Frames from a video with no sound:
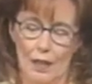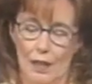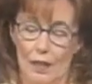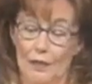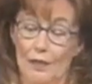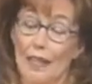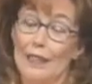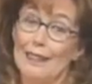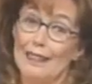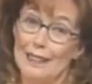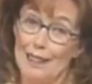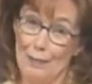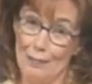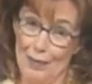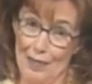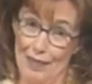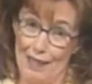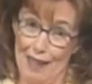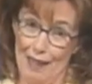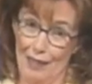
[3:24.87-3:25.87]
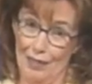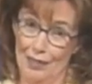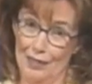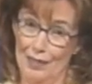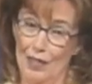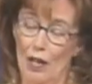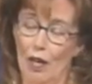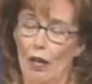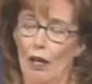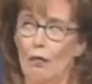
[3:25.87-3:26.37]
That's something else.
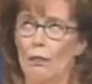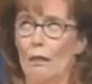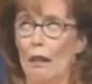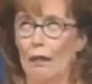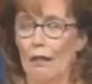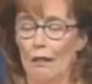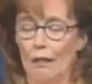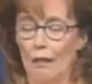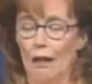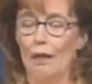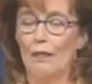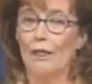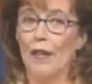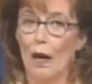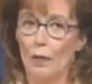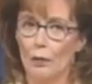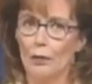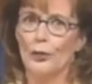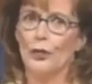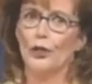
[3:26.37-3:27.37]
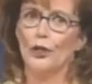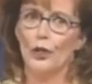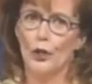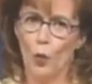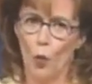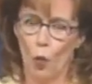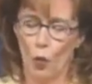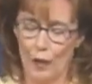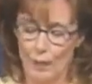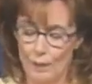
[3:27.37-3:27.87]
Oh my God, that was a
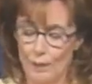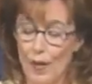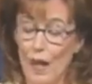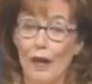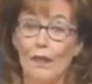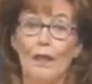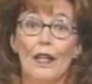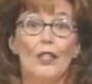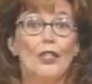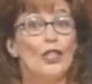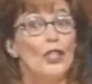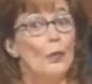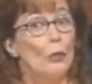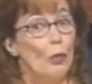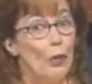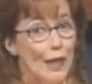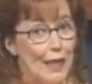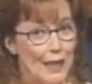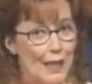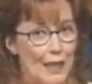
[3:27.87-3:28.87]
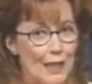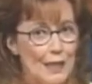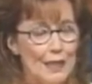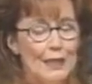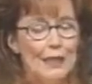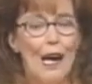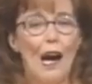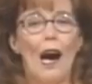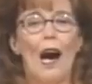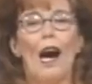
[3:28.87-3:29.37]
chore. Then she'd bring it
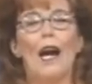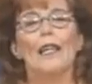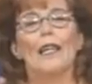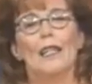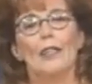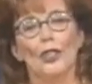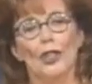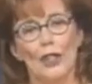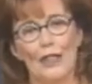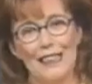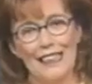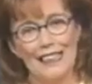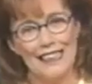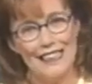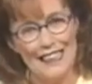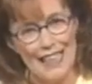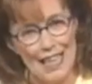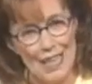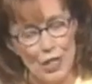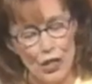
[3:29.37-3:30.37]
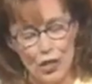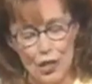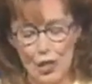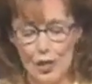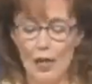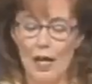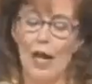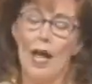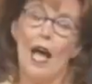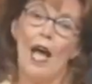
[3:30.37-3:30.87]
inside, and she'd singe
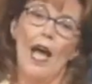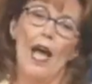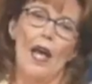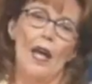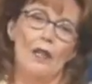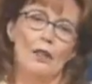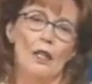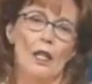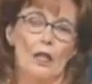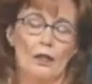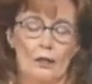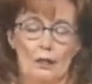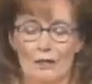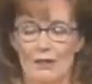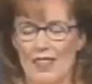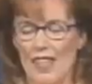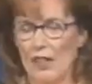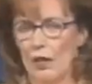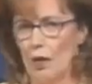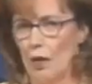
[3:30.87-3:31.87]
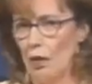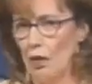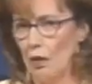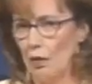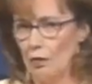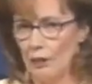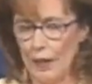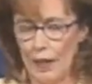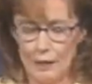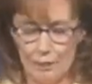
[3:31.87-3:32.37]
it, and take
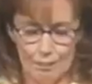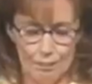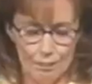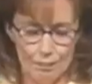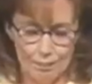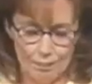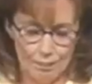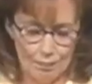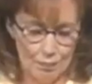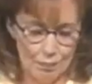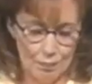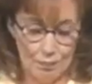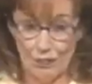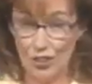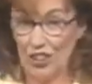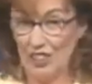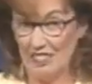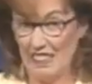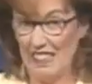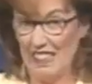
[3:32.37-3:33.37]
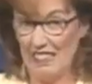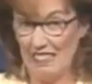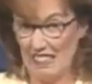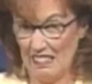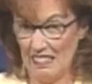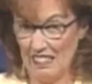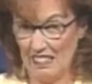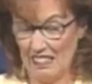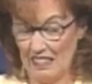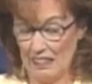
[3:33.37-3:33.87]
all that, the
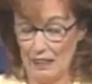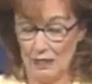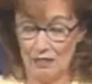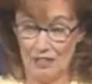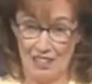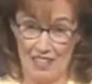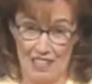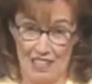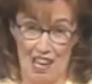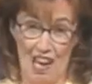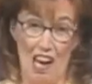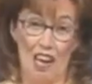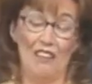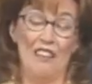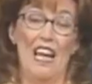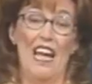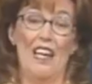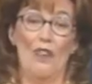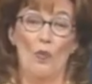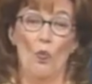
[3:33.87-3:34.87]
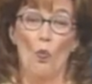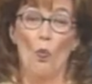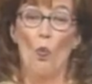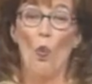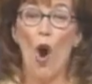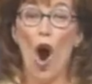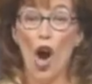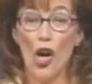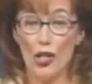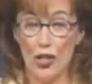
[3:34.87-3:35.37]
intestines and everything out, and
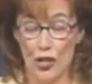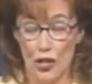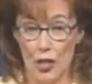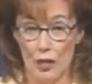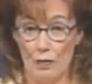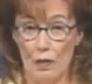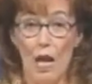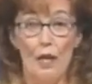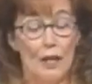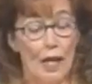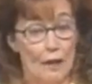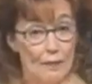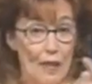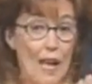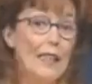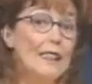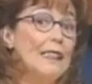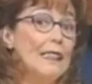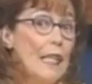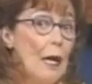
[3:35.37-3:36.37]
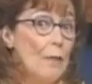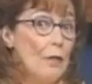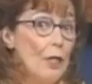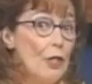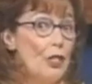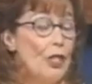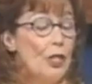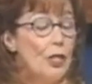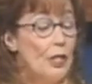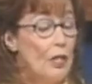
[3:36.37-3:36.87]
wash it. Now that's something
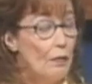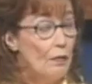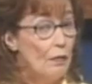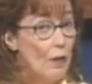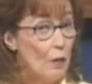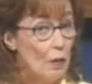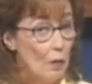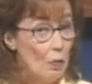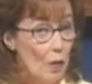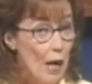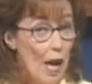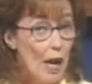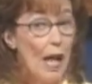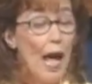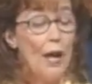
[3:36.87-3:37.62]
she did very well.